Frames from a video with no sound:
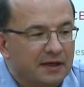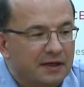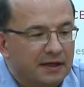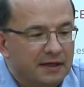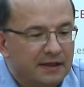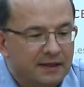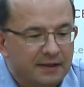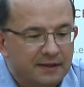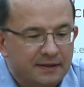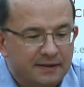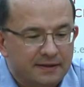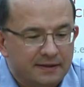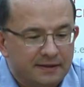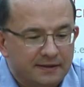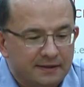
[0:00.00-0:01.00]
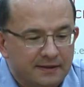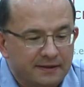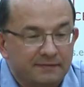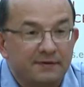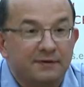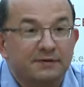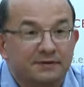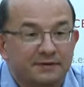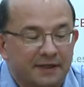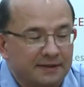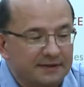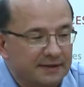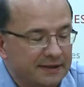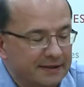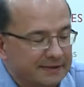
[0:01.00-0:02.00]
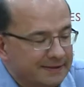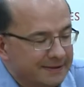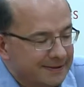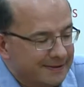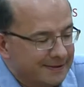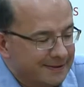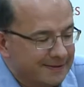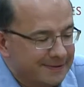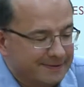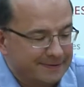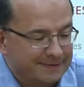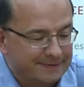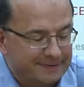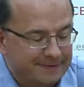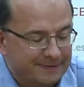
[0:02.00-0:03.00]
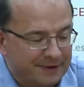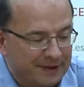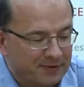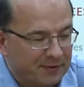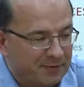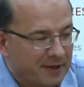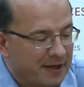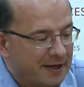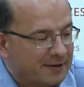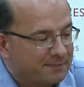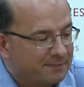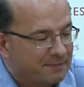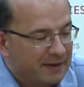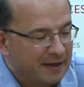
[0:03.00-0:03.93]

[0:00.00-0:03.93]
First, thanks a lot for having me here.